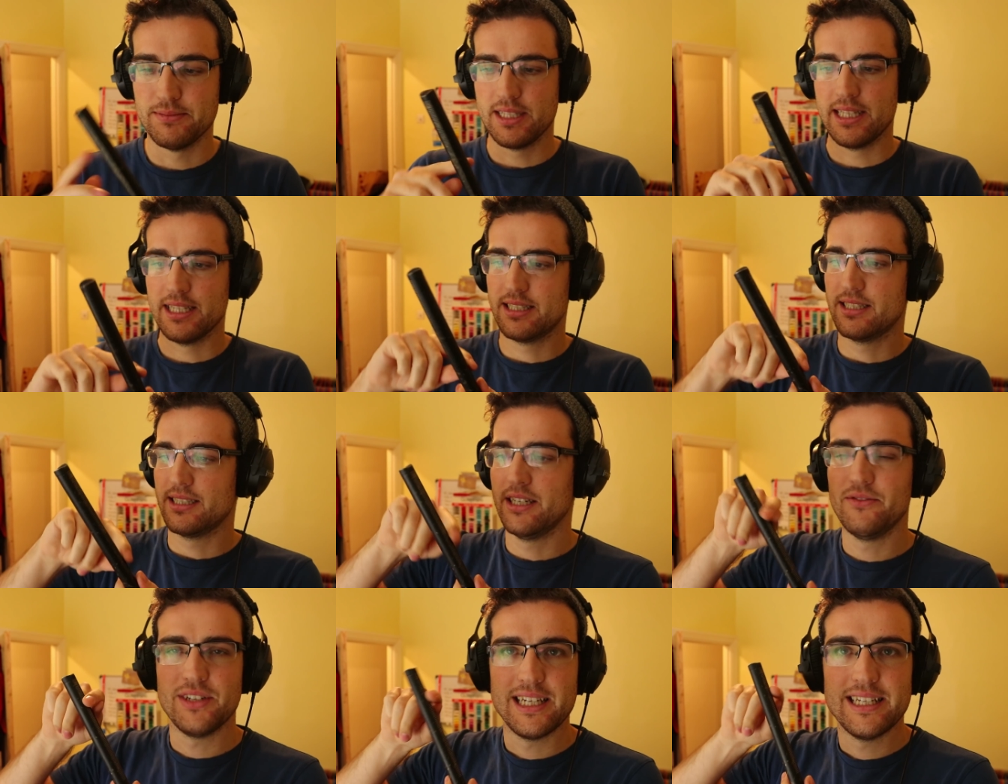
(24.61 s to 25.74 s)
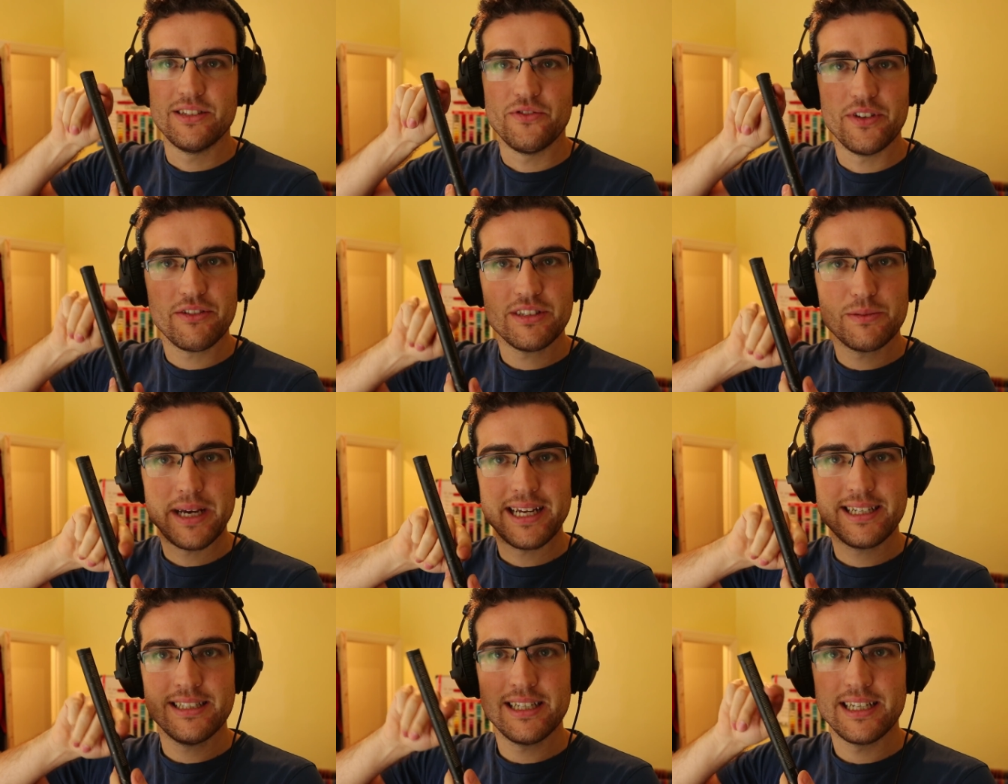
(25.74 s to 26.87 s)
this lovely interference
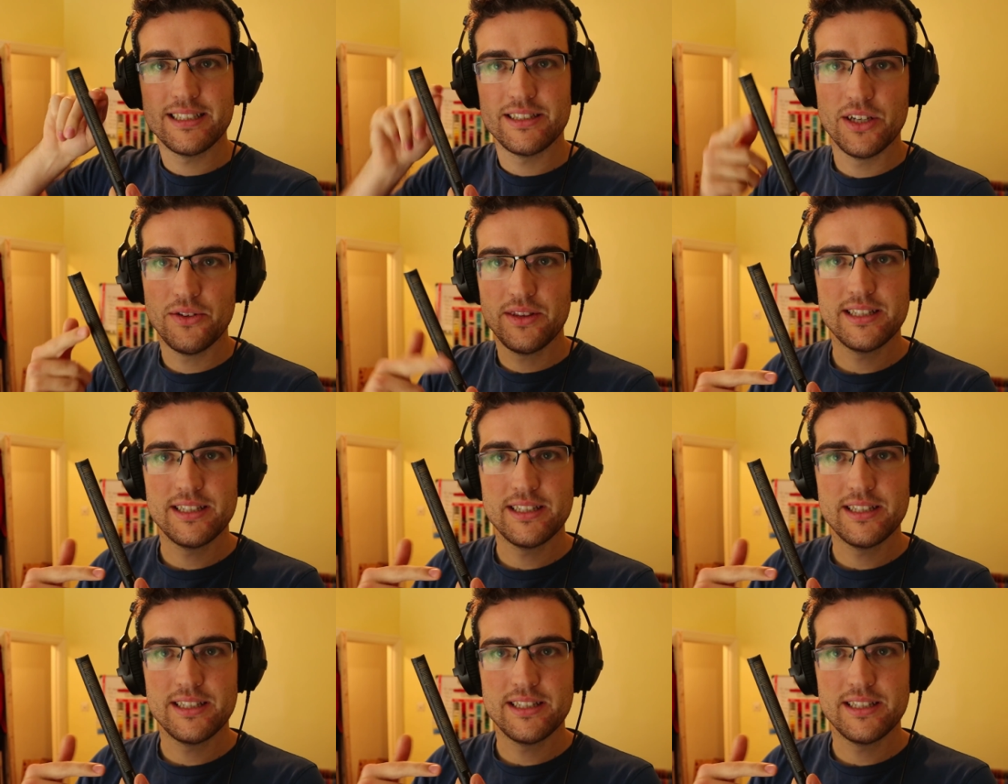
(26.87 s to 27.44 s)
pattern, as it's known.